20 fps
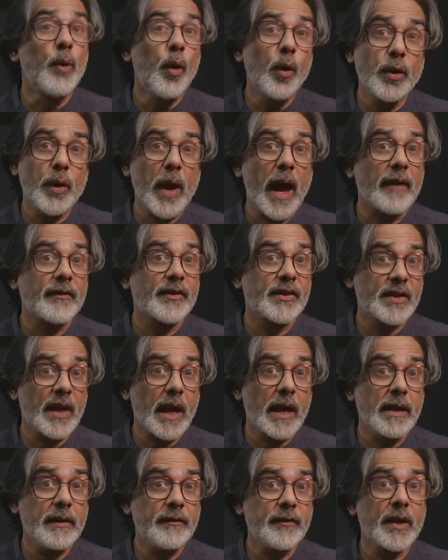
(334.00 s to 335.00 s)
more you have
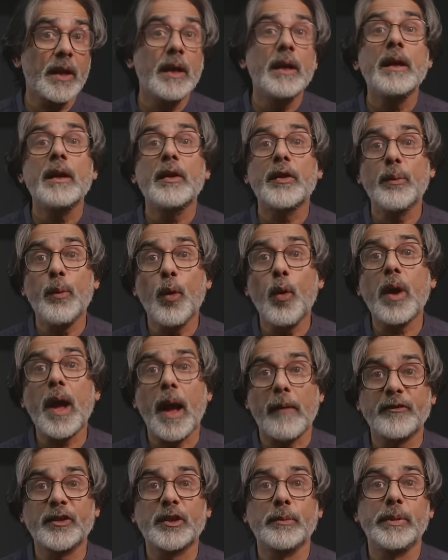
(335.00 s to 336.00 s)
saved, the more
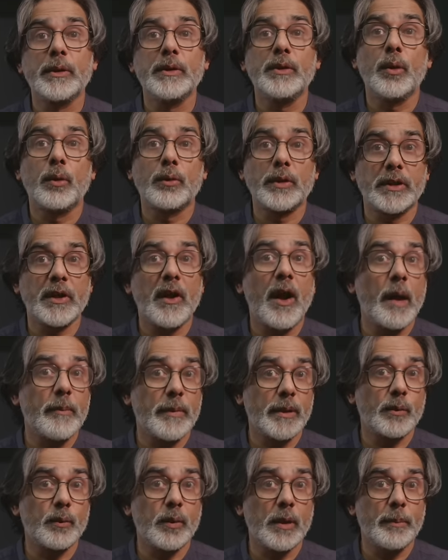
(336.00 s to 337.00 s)
comfortable your
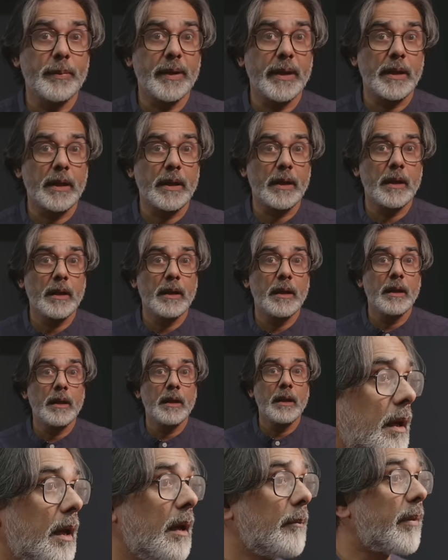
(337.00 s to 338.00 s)
retirement will be.
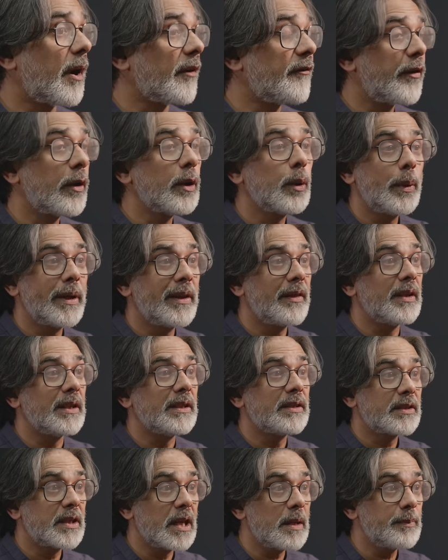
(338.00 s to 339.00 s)
By following
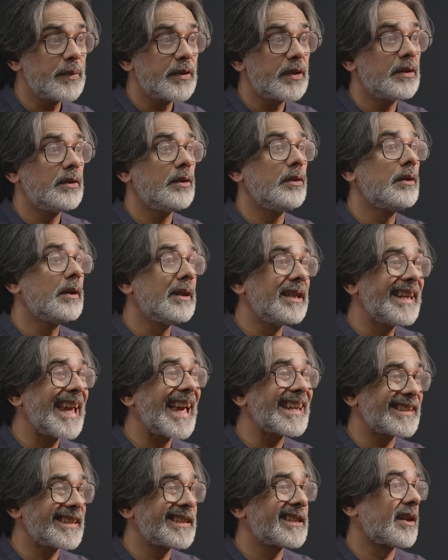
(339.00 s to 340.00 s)
these tips, you can
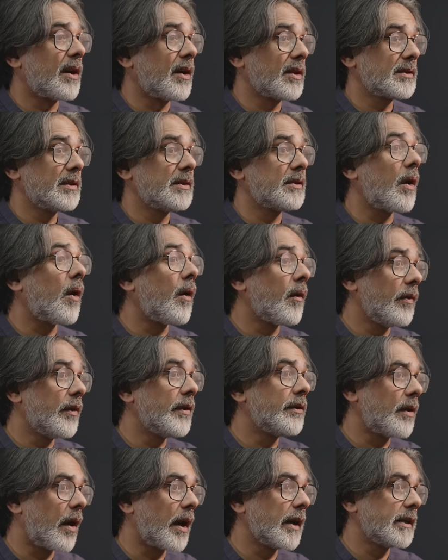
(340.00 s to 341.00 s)
get started on the
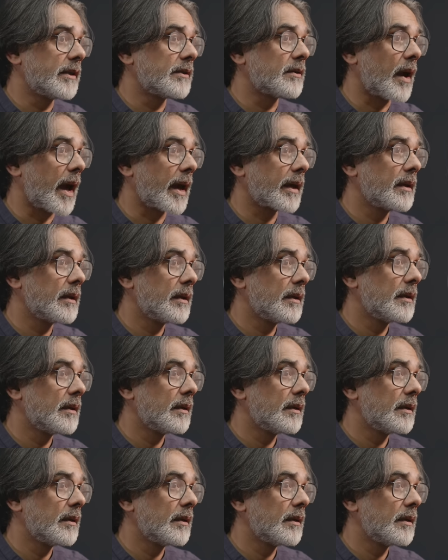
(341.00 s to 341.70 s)
right track.